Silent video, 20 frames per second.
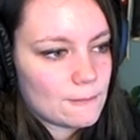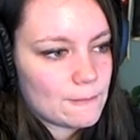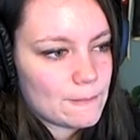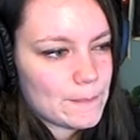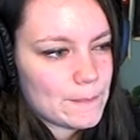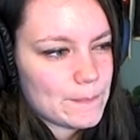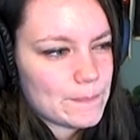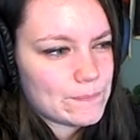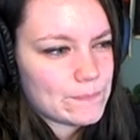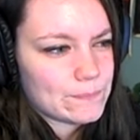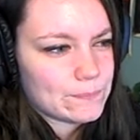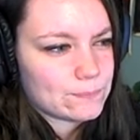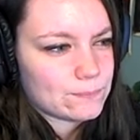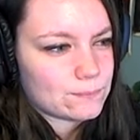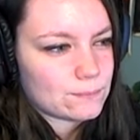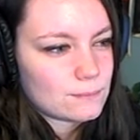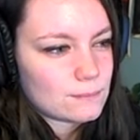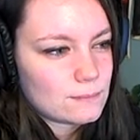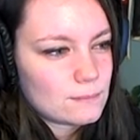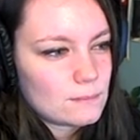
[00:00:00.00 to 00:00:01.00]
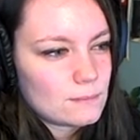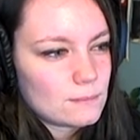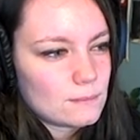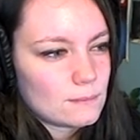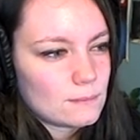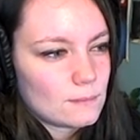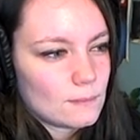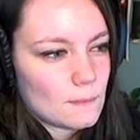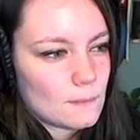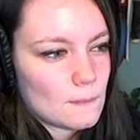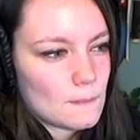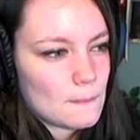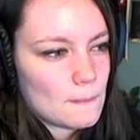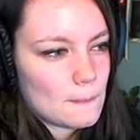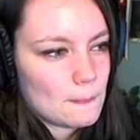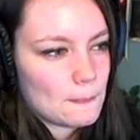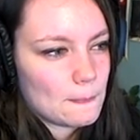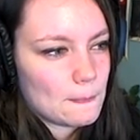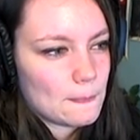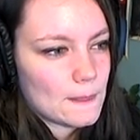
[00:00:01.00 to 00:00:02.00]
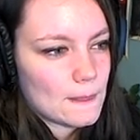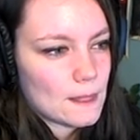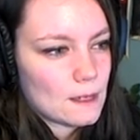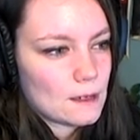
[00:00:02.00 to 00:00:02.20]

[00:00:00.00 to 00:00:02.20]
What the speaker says: Nothing is said.